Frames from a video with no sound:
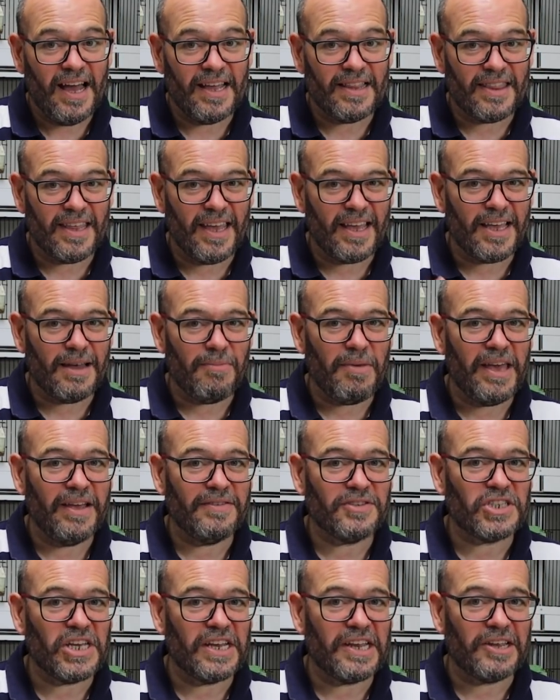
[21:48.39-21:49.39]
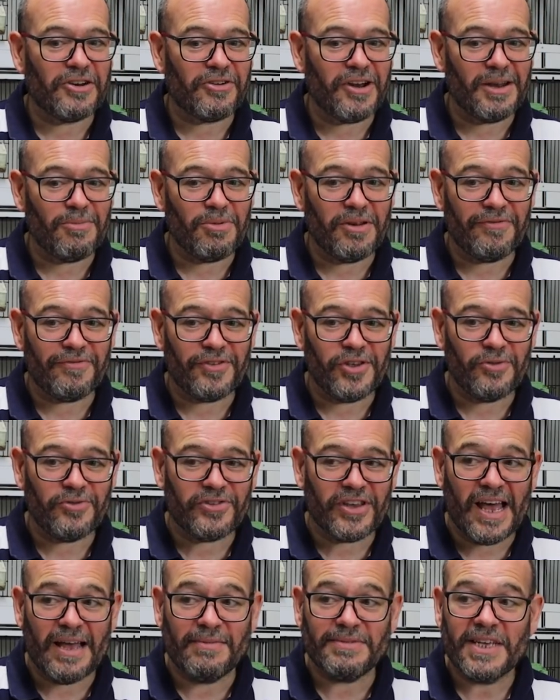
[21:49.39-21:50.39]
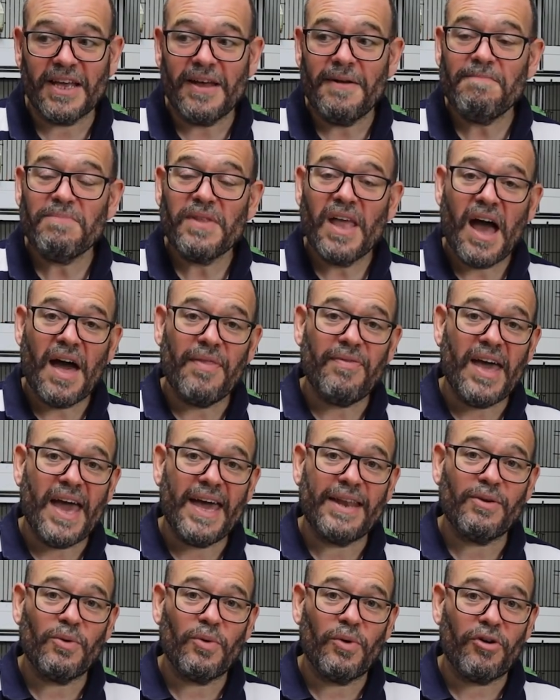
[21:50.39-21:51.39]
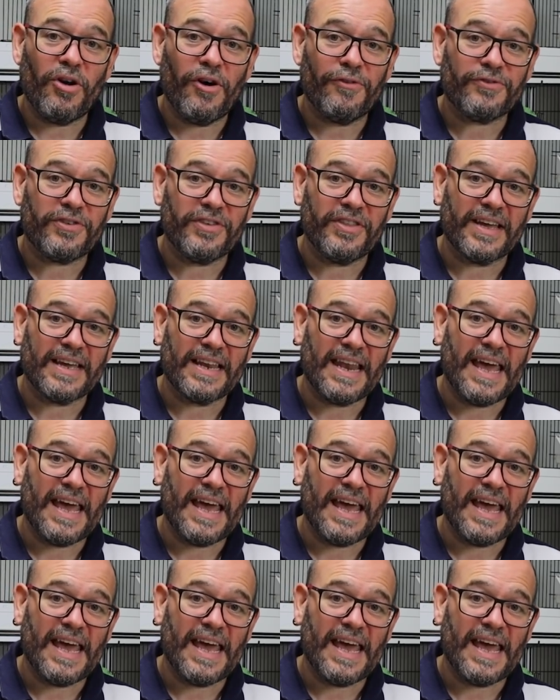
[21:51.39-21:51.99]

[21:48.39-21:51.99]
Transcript: I think I may have said incredible a few times. And then we're off to the